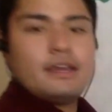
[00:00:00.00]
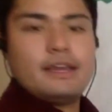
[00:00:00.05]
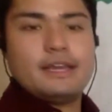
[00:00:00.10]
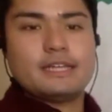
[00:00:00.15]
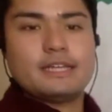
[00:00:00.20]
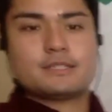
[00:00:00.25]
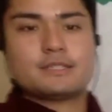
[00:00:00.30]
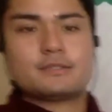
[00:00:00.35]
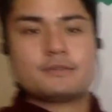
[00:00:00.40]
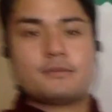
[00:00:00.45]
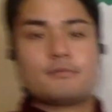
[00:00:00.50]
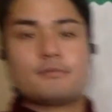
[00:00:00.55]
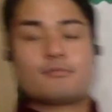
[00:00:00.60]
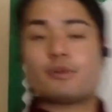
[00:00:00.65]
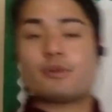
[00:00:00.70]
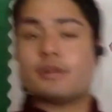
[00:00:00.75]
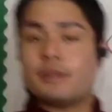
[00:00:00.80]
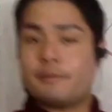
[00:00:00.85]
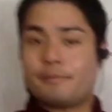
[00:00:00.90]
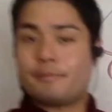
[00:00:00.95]
is
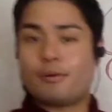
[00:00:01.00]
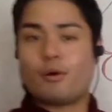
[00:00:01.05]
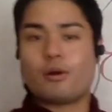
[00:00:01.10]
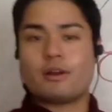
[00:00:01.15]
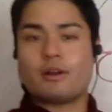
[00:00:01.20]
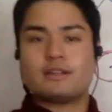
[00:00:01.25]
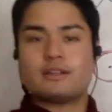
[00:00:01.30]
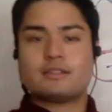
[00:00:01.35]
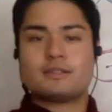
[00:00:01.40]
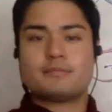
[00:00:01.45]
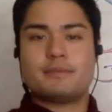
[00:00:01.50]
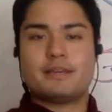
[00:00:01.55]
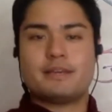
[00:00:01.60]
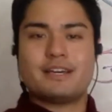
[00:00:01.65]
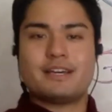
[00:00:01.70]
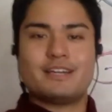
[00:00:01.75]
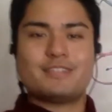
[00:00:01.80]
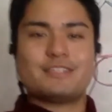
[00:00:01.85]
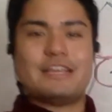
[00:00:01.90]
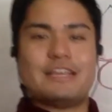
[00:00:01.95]
pretty important
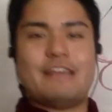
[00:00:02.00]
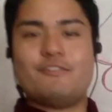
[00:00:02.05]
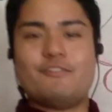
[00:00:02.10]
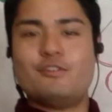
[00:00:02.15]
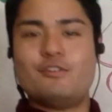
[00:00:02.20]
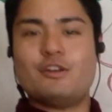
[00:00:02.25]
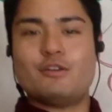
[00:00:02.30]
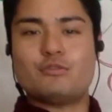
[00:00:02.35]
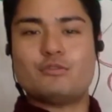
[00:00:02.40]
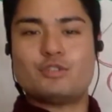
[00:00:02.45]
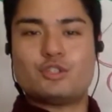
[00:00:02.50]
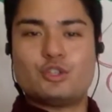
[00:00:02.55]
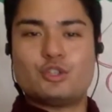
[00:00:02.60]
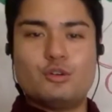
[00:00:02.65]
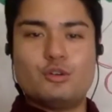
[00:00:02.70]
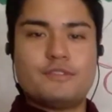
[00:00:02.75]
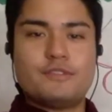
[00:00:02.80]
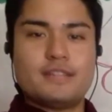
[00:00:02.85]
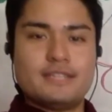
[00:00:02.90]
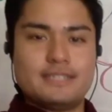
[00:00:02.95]
because if you know
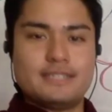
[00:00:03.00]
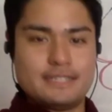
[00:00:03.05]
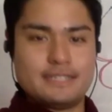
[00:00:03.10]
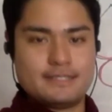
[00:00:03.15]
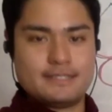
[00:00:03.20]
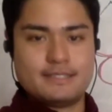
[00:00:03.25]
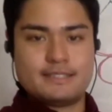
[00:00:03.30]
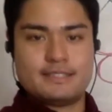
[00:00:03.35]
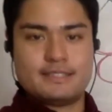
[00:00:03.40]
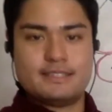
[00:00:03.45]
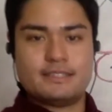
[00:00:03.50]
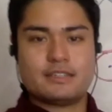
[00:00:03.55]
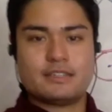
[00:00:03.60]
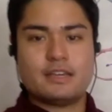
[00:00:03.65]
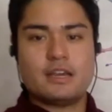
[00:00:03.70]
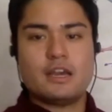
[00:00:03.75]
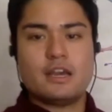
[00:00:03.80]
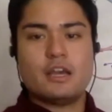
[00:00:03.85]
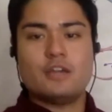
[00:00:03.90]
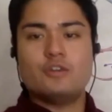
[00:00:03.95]
two of the distances,
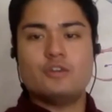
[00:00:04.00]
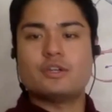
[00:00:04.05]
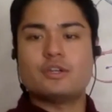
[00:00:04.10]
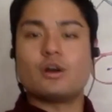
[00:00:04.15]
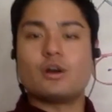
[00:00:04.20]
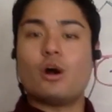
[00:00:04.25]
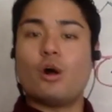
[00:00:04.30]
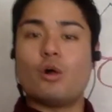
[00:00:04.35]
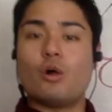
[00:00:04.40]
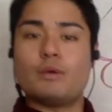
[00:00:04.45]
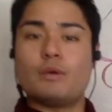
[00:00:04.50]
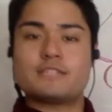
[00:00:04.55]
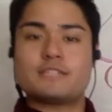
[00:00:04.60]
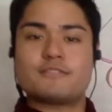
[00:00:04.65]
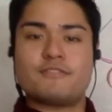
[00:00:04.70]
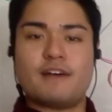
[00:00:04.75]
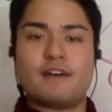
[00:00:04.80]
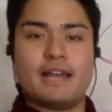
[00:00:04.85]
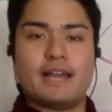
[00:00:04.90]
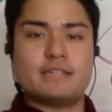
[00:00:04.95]
you can always
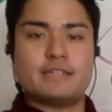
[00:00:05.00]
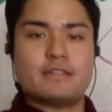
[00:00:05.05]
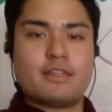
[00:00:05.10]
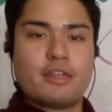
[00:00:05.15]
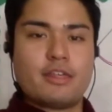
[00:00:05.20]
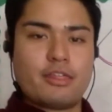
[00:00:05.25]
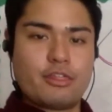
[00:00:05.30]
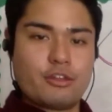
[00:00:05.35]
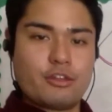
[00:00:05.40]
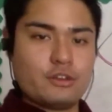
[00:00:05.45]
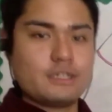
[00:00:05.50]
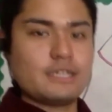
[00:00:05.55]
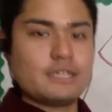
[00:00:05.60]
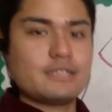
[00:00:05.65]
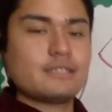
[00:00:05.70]
find the third